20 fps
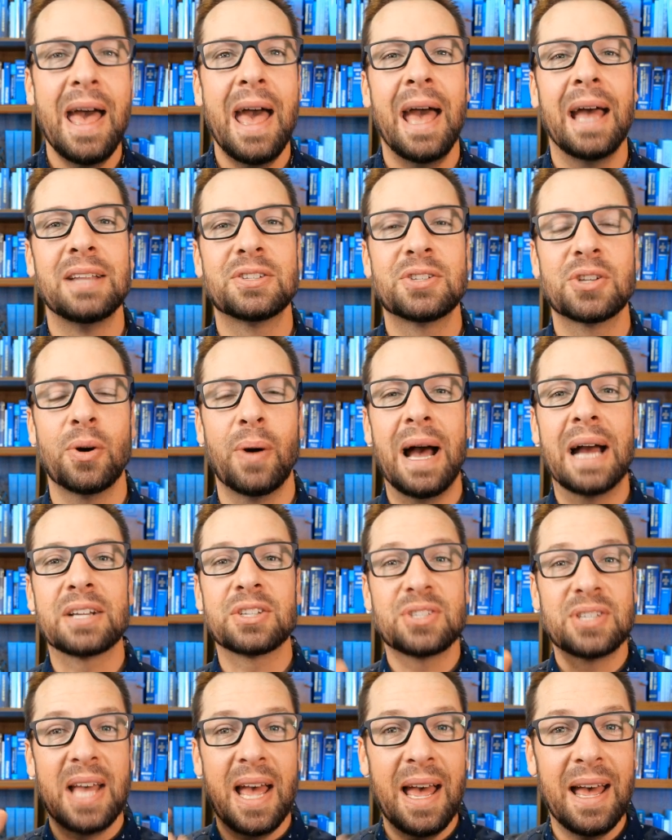And so Acts
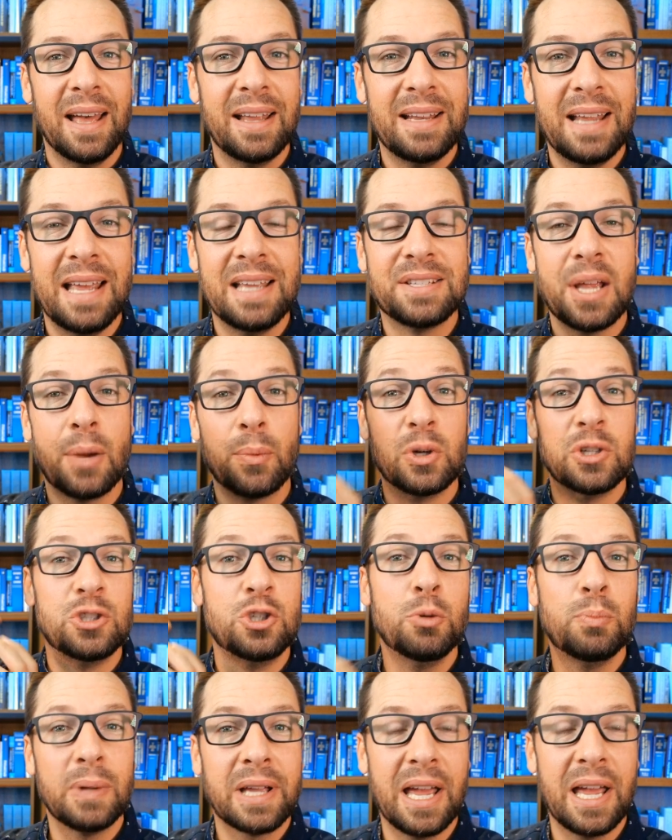10 is a
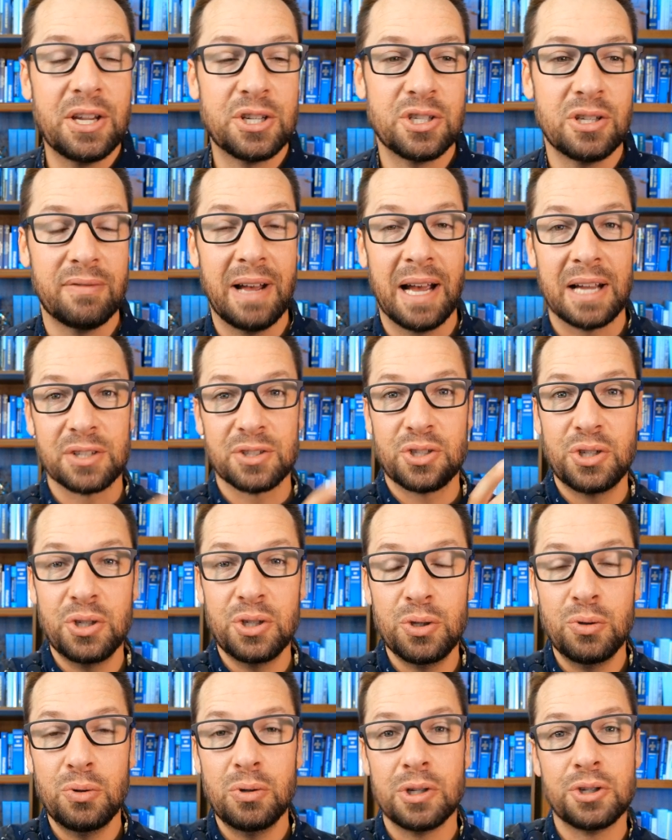reduplication of Acts
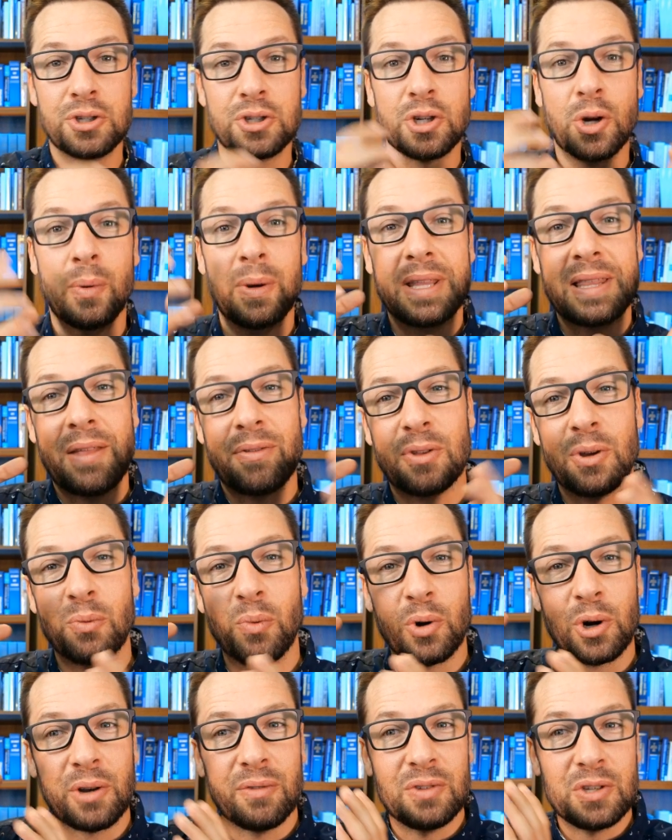2, showing that the
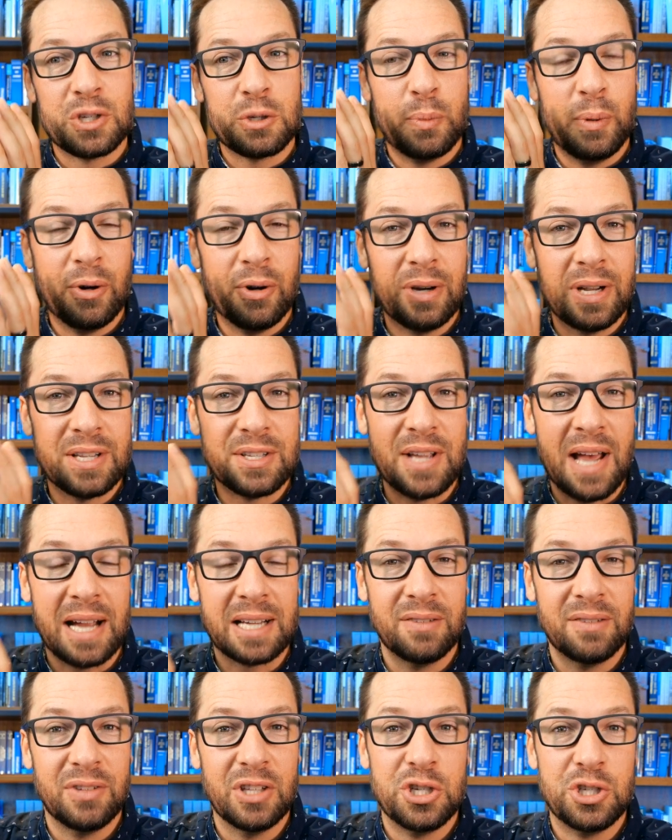work of the Spirit is
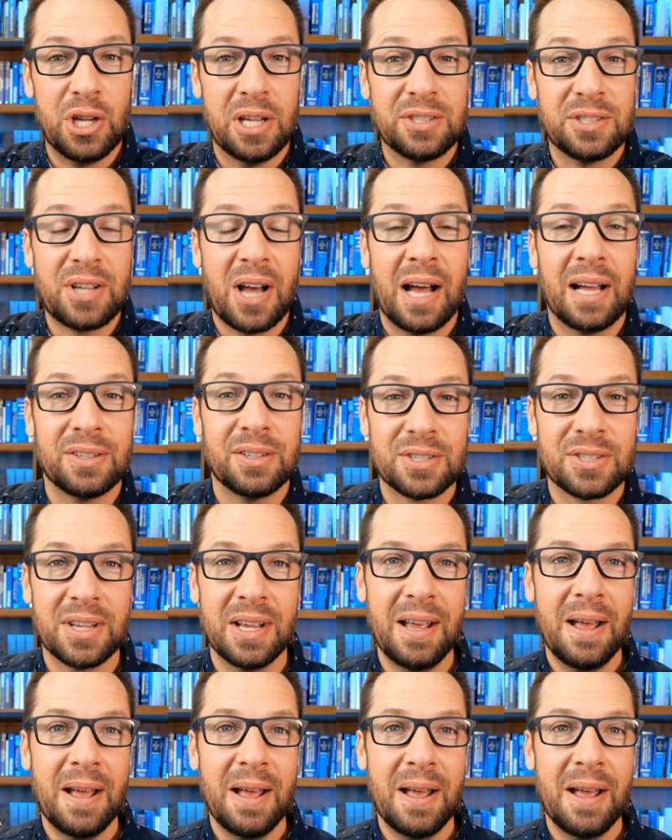active in the Gentiles.